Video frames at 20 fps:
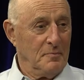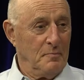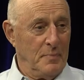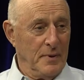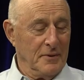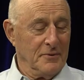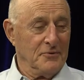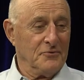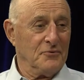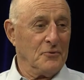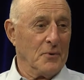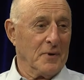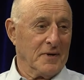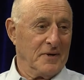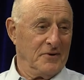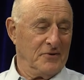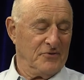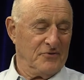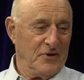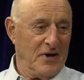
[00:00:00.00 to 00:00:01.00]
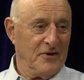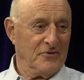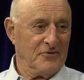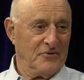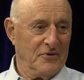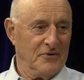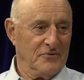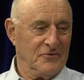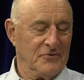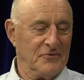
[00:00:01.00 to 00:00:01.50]
build organizations,
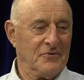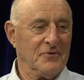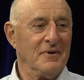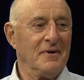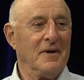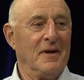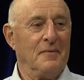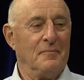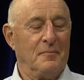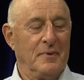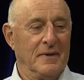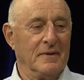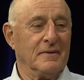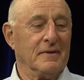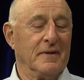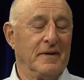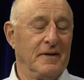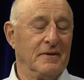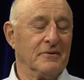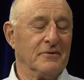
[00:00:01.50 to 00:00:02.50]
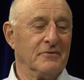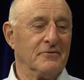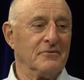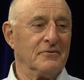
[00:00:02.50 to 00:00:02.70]
organizations. and build leaders.